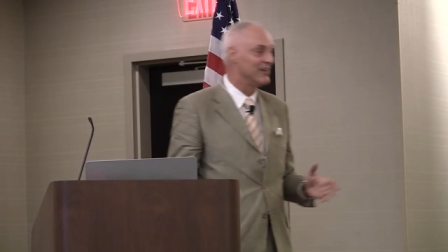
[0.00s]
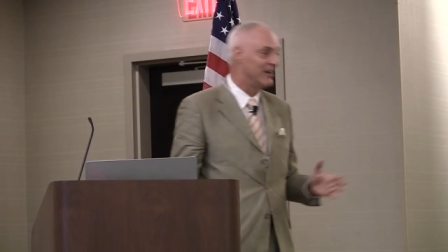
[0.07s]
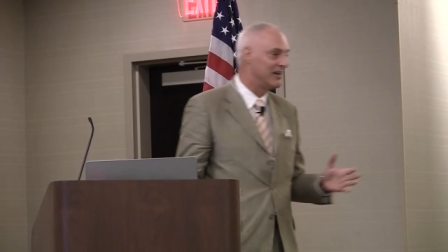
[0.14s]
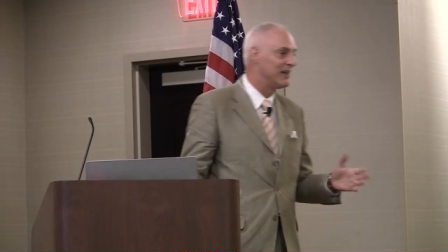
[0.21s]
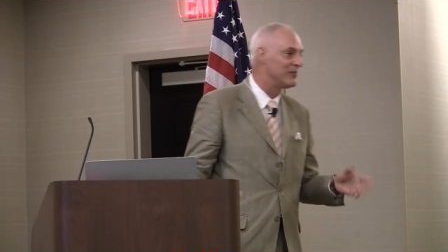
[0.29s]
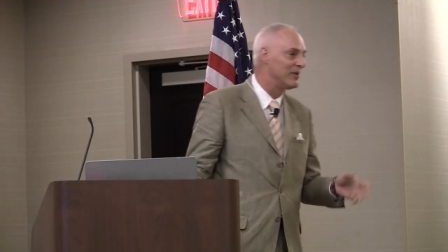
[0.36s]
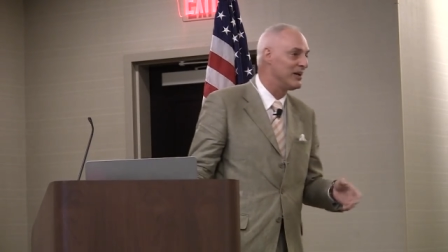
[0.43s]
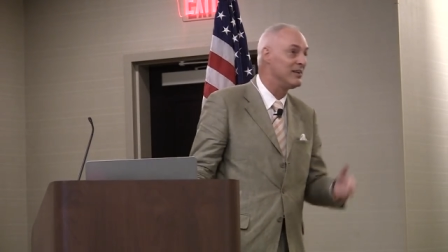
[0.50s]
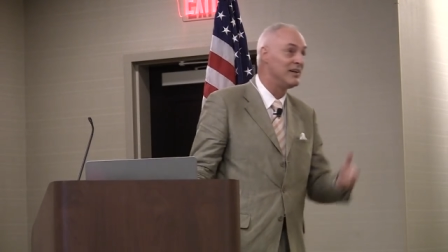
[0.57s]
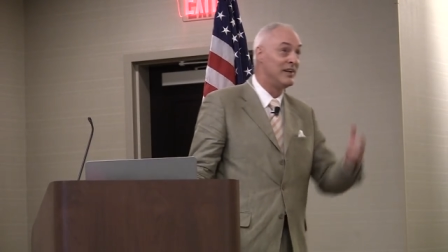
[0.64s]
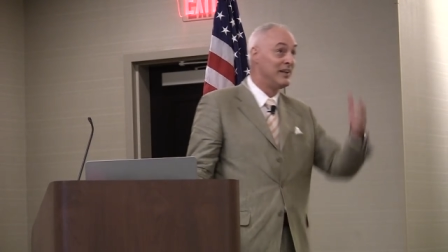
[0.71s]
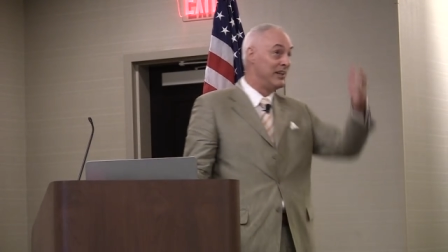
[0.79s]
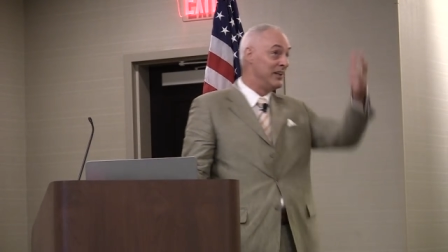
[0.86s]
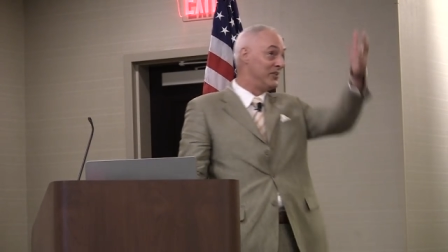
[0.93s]
All right, well,
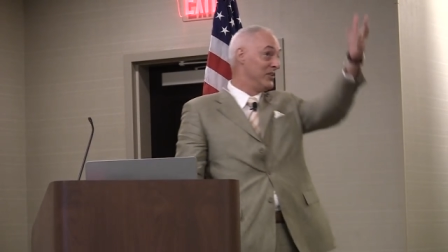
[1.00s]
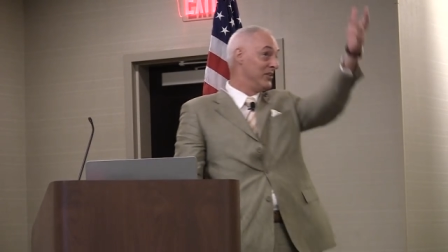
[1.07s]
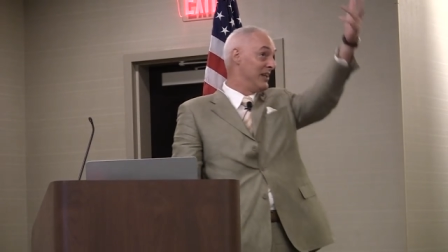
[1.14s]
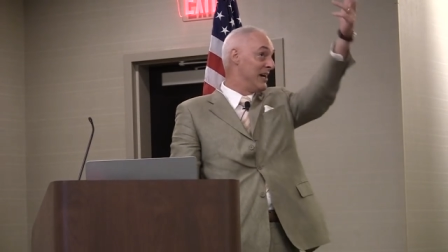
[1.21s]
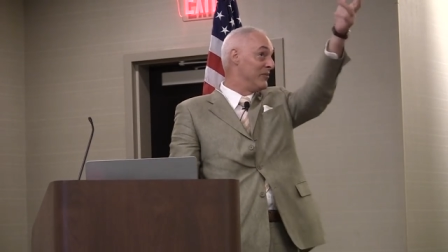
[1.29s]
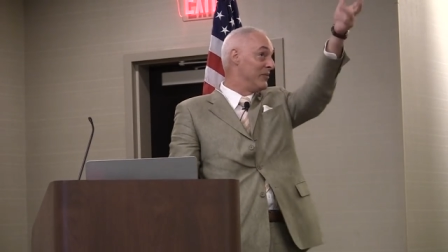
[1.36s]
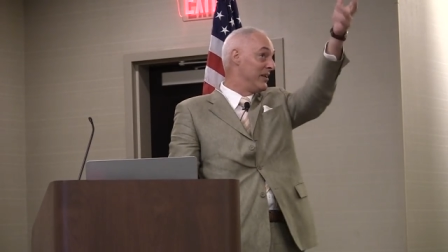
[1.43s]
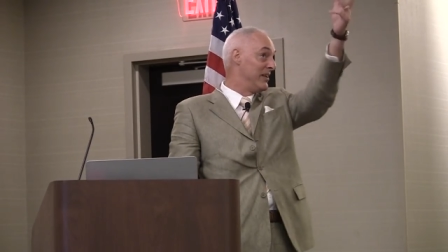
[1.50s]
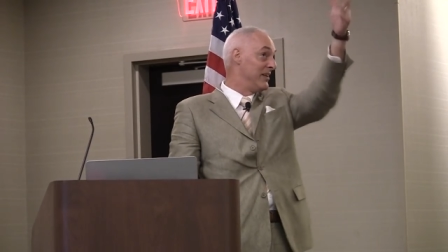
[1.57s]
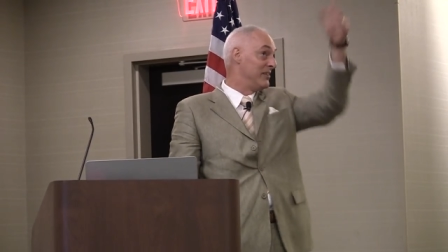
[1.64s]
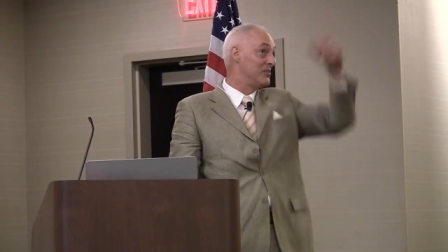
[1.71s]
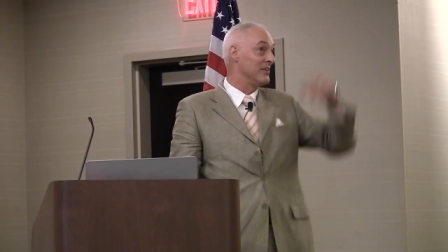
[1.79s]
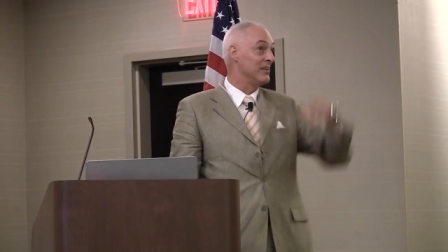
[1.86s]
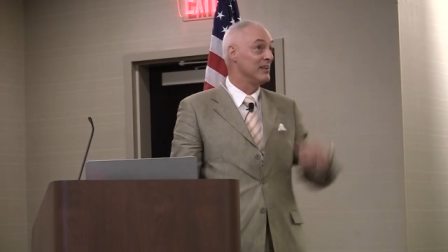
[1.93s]
you do that, one of
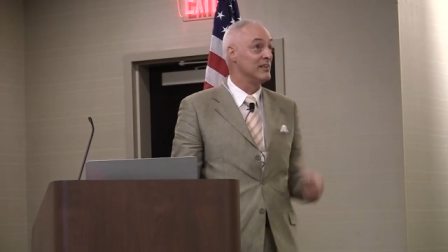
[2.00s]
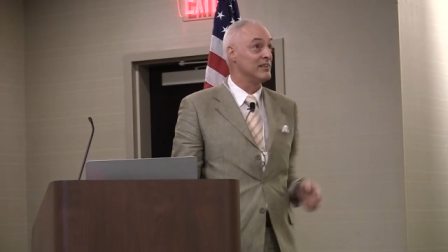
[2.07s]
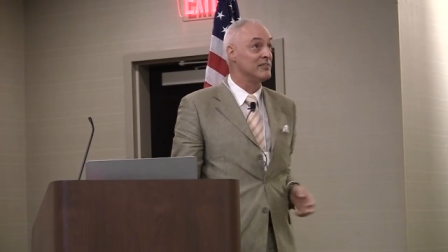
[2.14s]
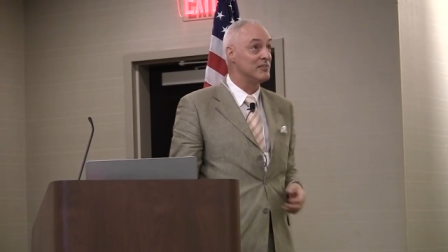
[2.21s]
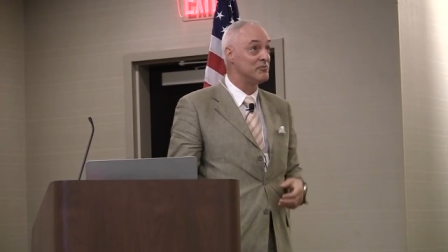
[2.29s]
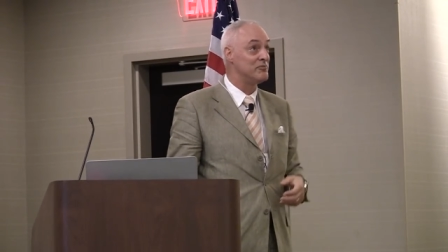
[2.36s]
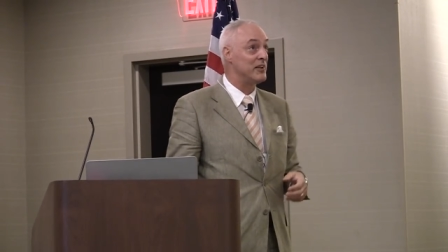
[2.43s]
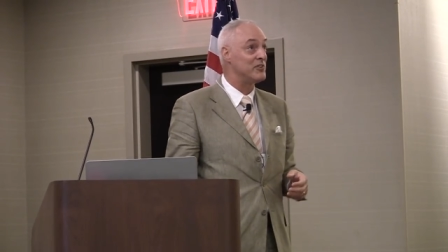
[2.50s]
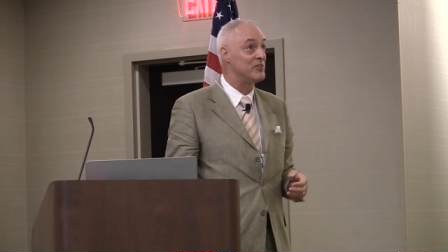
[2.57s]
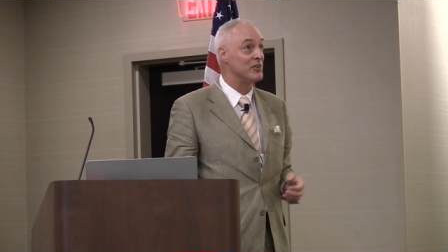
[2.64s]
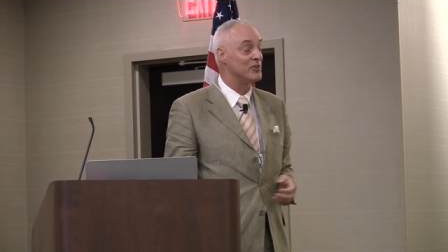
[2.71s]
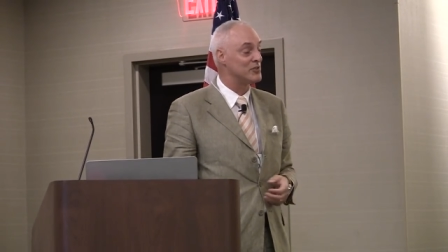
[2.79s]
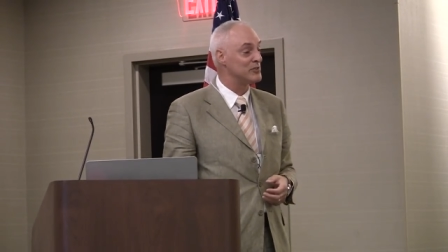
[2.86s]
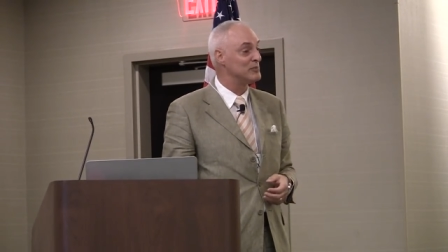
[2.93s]
these uh,
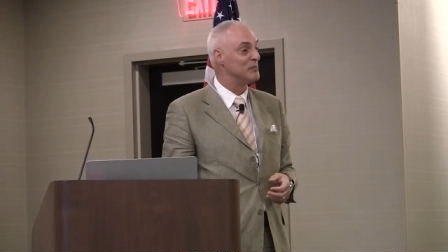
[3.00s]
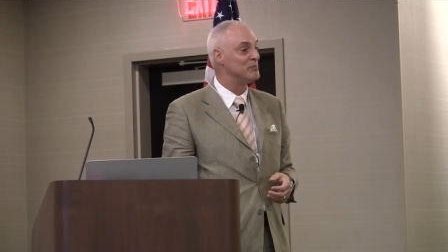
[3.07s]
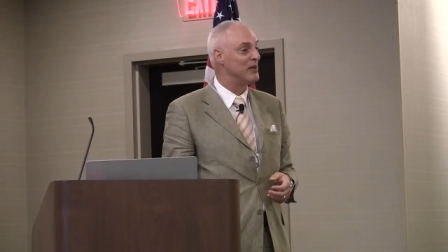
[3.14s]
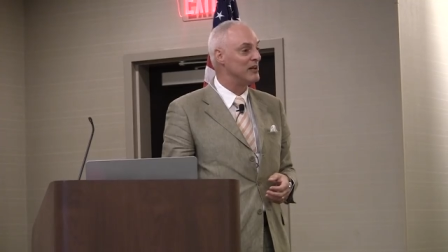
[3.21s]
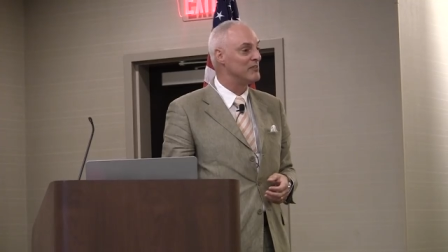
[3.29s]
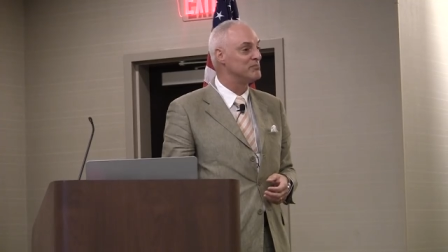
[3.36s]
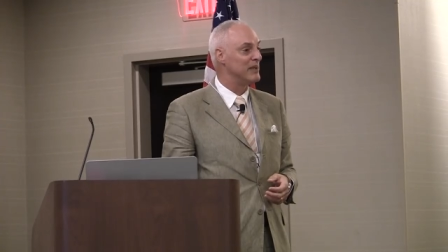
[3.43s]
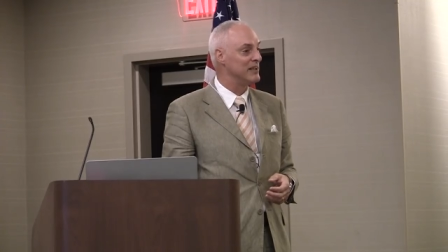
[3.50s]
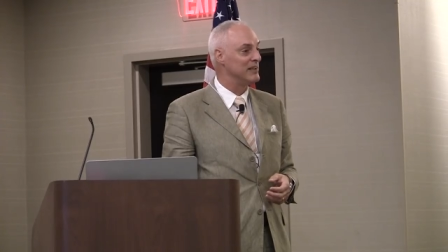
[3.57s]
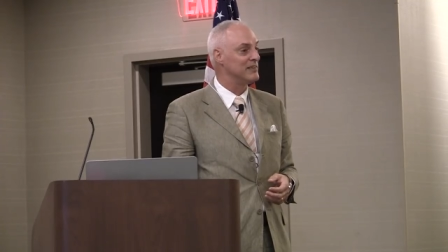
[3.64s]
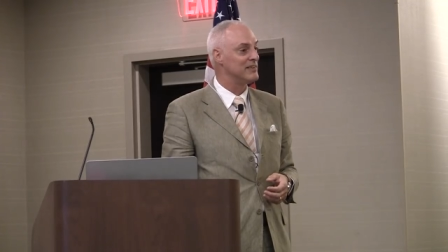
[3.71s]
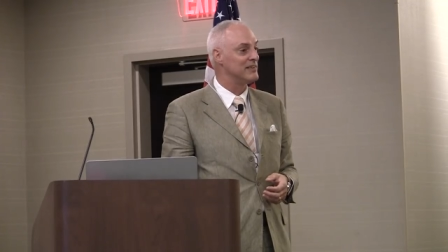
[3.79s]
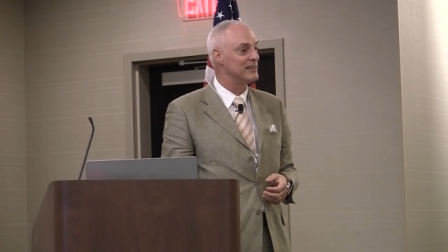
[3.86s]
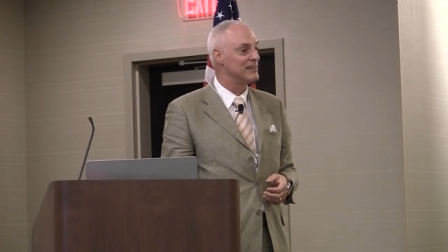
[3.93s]
fixtures from above
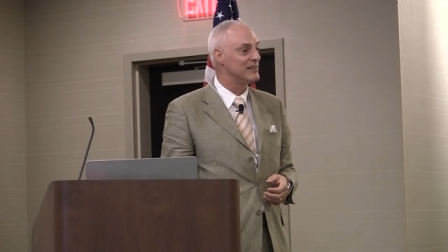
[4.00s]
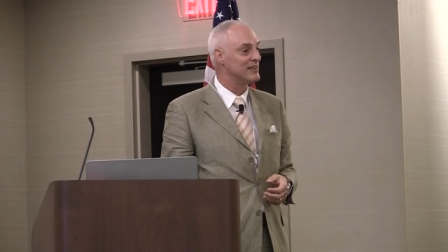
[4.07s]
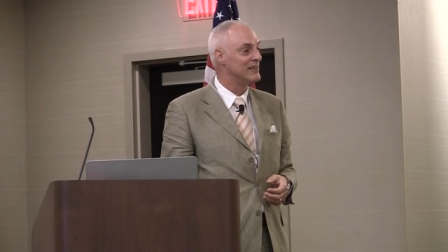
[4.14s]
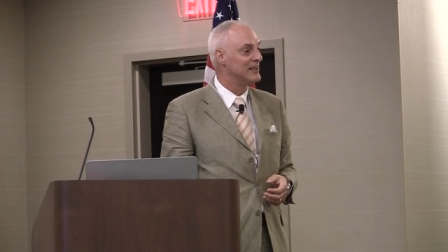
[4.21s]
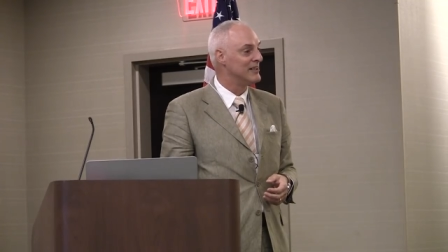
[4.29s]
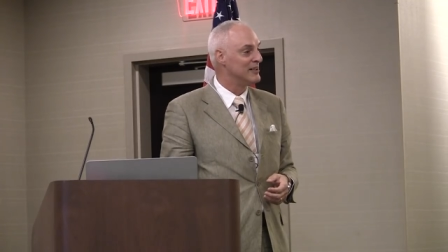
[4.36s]
might uh,